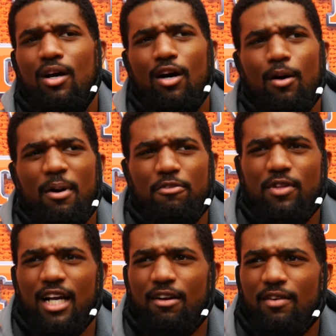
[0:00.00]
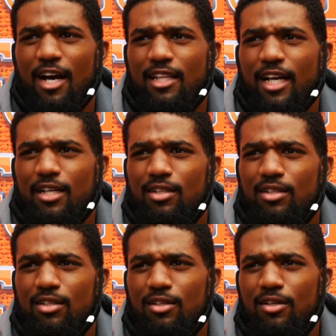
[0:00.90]
Um, I feel like I've gotten like
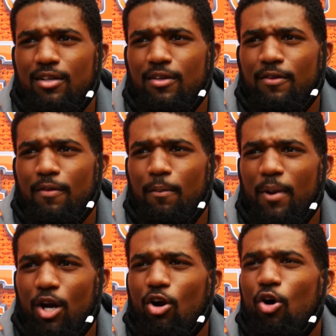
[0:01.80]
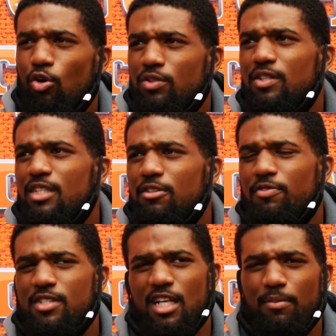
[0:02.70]
a better hold of the
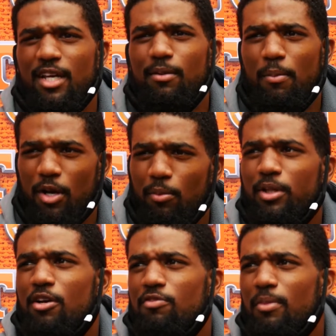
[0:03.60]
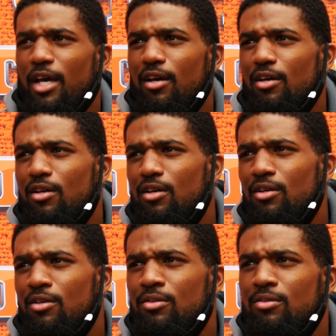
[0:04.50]
defense, and I became a better player from that.
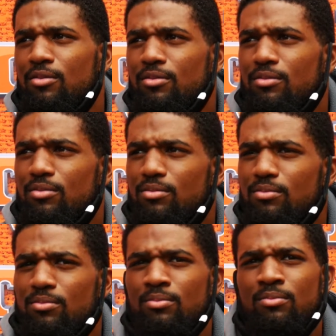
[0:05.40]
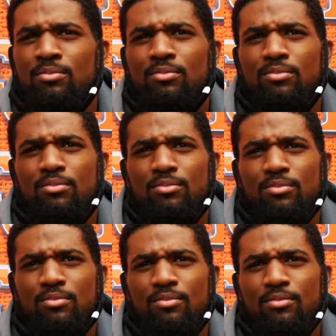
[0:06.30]
So you've been through a, a
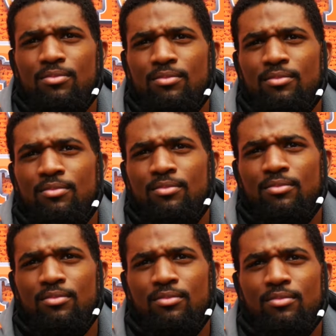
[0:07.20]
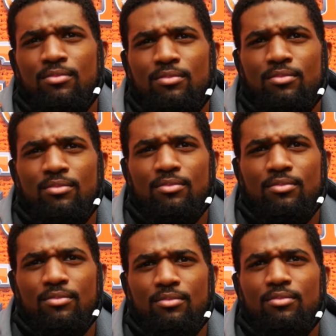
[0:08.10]
lot of uh, linebacking coaches
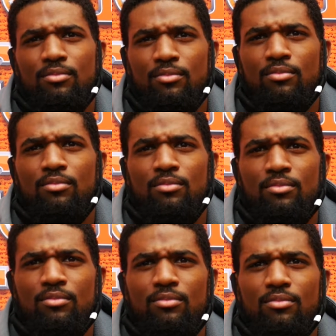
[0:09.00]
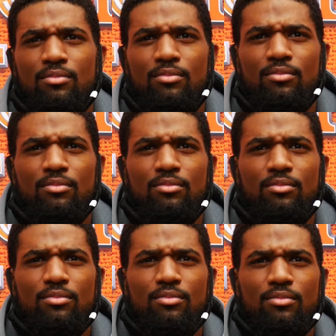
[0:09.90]
when you since you've been here, because even under
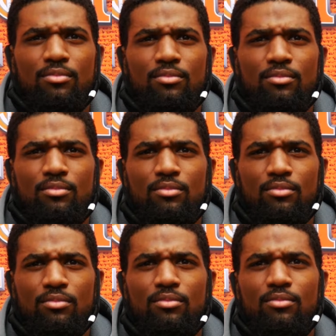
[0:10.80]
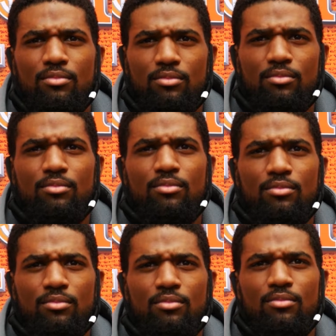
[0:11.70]
Coach Pruitt, they changed that
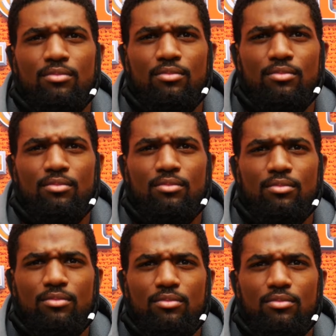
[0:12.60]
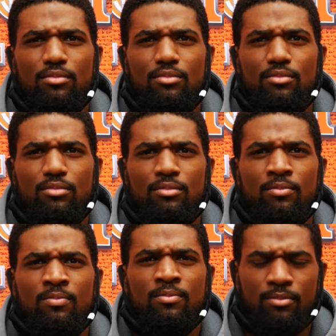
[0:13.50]
position numerous times. Now you have another
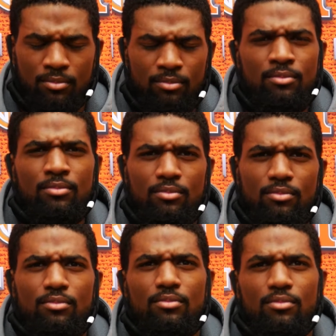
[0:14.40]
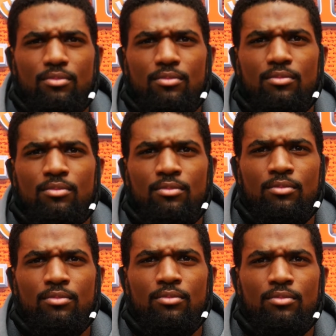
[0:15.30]
one, obviously, with this new staff. How tough
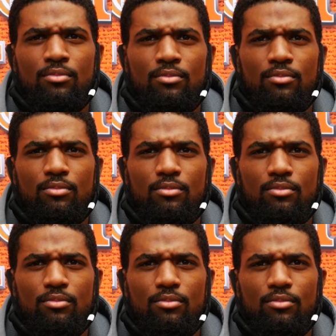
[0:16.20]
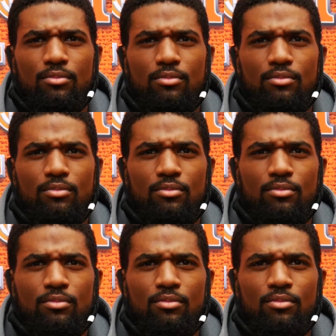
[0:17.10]
is that just to have your position coach
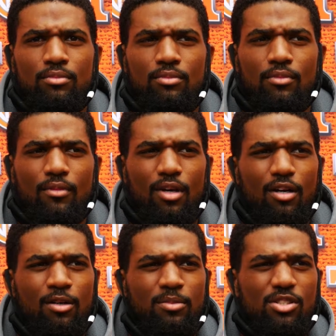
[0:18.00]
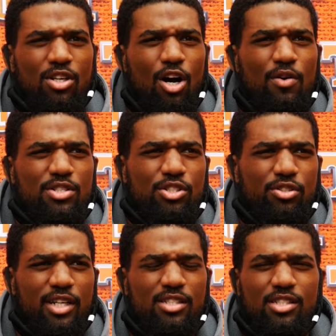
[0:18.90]
change? Um, it's always a
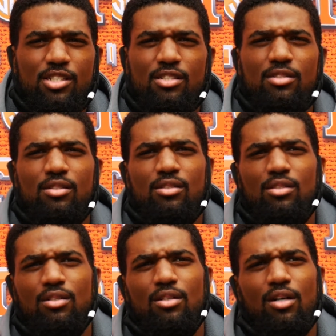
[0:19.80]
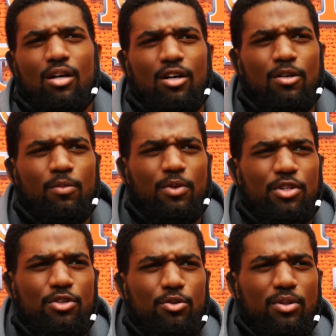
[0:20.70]
transition um, with
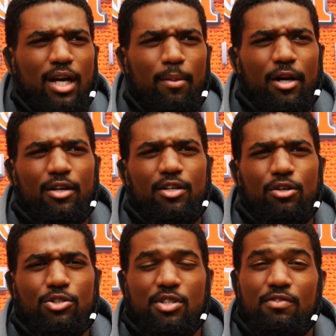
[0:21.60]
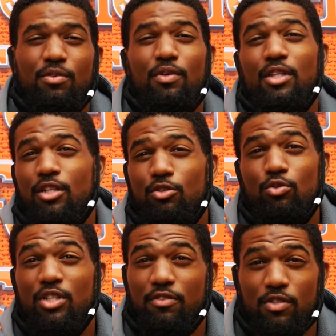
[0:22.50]
a new linebacker coach, or even really a new
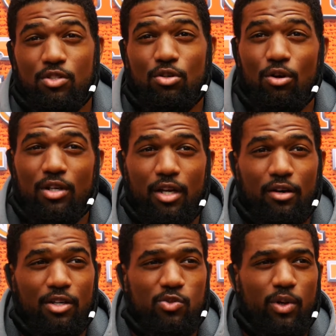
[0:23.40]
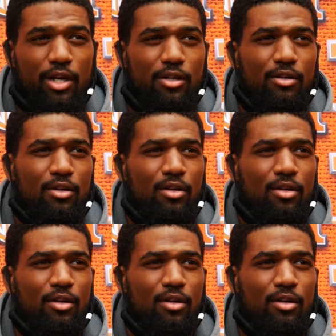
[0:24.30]
defensive coordinator mm-hmm. as well.